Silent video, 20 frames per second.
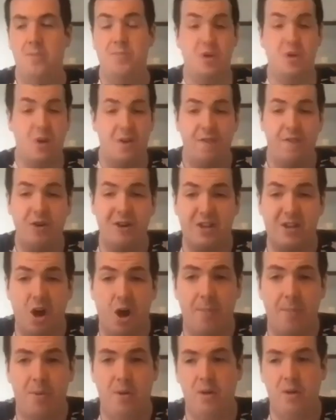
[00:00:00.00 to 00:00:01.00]
For
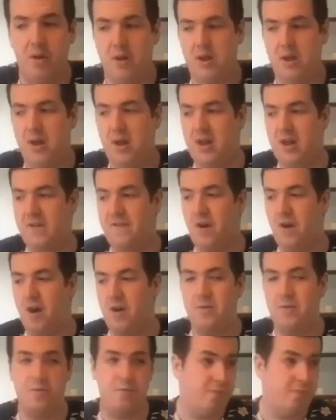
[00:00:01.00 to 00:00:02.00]
example, if
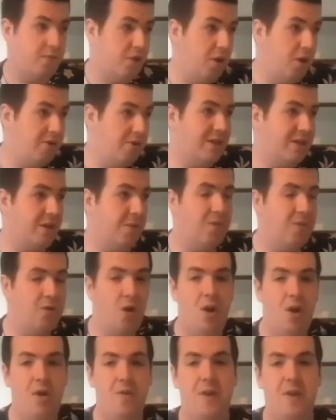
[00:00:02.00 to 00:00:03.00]
I've noticed that we've got an
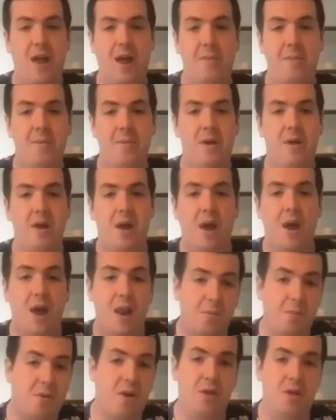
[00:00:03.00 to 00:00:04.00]
overlap and I'm
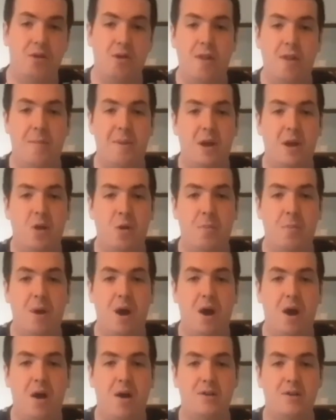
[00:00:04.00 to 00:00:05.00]
going to throw that big long
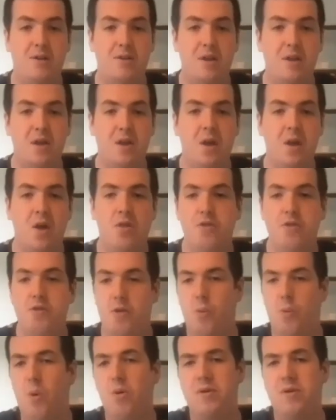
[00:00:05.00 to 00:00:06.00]
pass, the
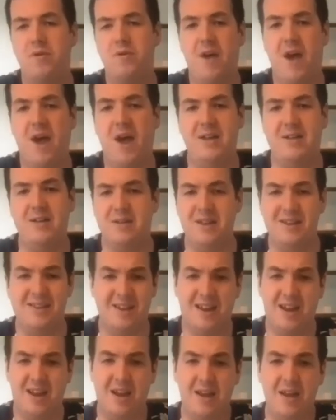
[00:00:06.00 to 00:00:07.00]
reward of that
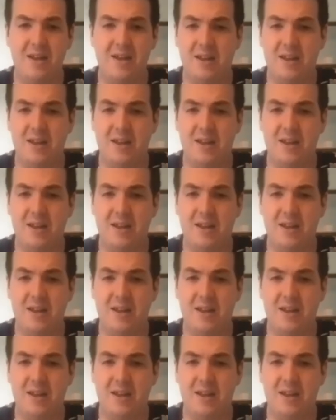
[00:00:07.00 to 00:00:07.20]
it